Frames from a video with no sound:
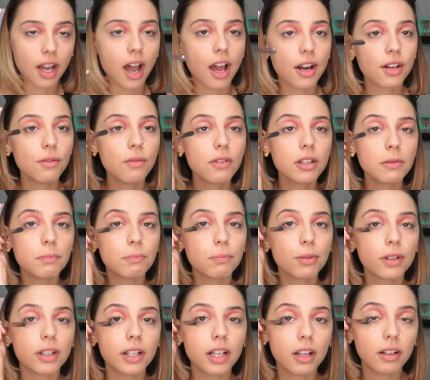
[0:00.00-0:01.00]
I don't want to
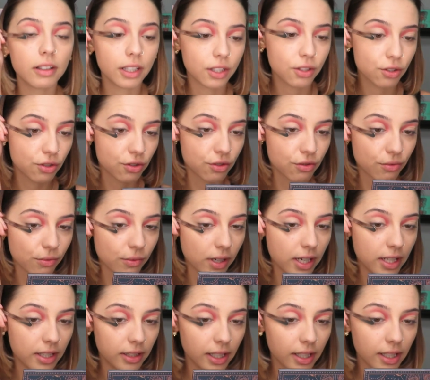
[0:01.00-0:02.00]
put it out like
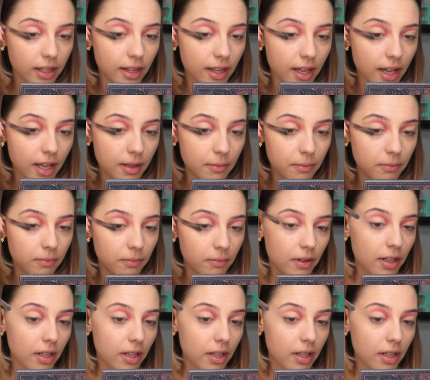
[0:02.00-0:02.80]
straight like that.